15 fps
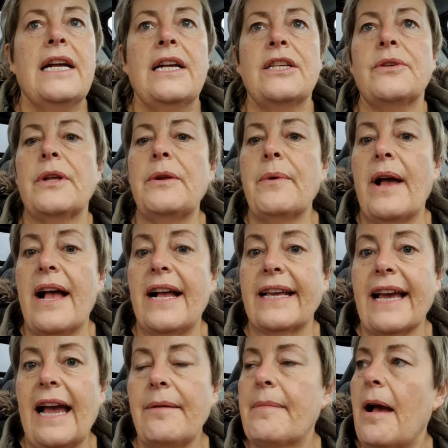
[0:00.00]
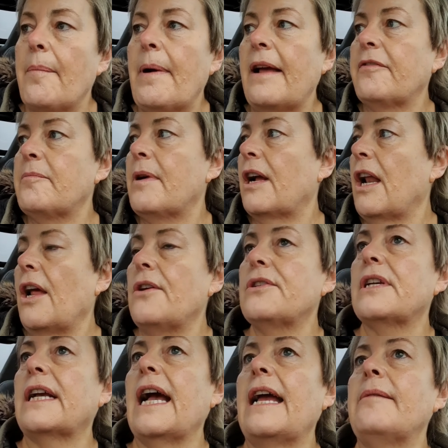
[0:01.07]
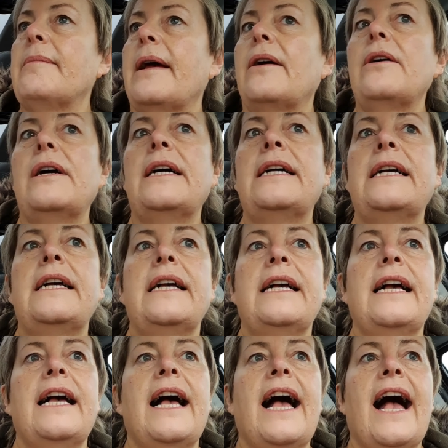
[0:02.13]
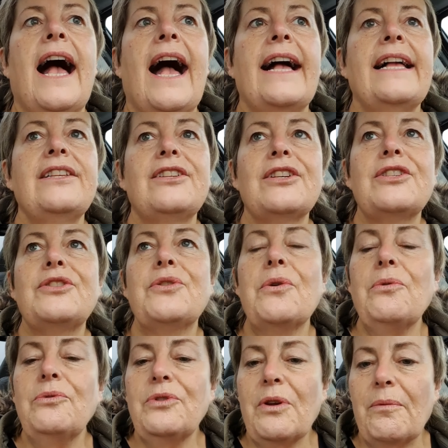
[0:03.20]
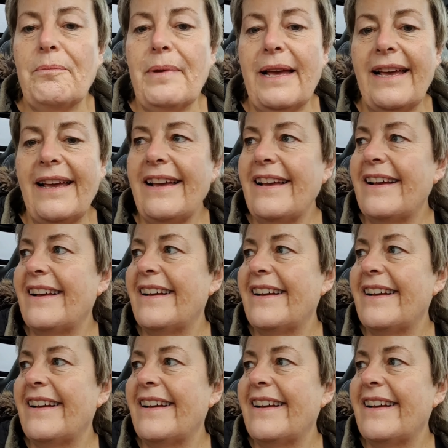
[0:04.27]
So anyway, I came out, I paid for my clothes, I came out, and just dawned on me,